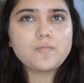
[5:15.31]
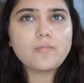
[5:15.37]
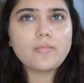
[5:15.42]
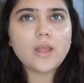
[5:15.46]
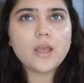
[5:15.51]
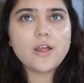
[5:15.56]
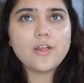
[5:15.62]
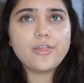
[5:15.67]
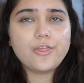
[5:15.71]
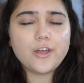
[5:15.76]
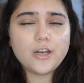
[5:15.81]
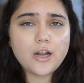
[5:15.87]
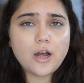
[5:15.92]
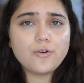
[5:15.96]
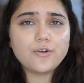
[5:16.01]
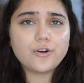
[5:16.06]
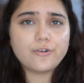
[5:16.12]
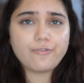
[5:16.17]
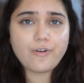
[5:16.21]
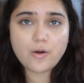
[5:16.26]
thin
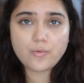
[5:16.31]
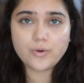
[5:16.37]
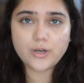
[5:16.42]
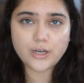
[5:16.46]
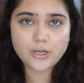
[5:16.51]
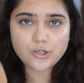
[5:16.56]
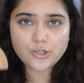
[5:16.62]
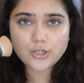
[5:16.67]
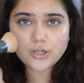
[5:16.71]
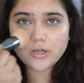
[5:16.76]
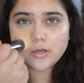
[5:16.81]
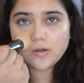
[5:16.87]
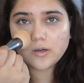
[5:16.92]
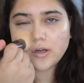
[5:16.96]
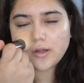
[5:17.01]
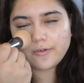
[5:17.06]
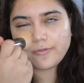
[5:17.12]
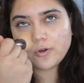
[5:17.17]
out your foundation,